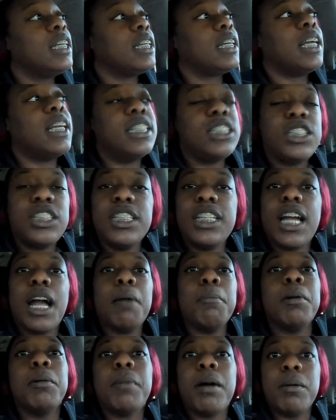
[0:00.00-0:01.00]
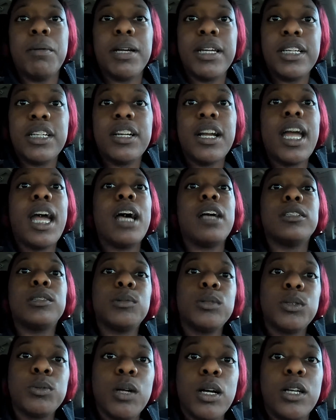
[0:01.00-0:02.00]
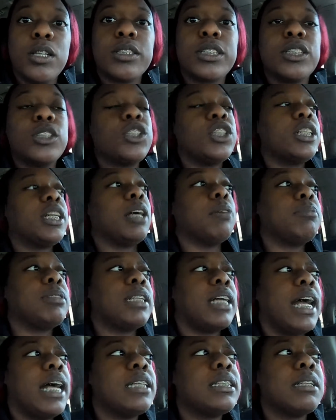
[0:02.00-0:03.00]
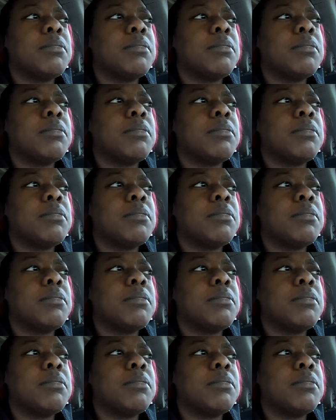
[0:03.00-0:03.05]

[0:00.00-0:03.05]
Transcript: And I'm on my way to your house. What's wrong? So she come to the house.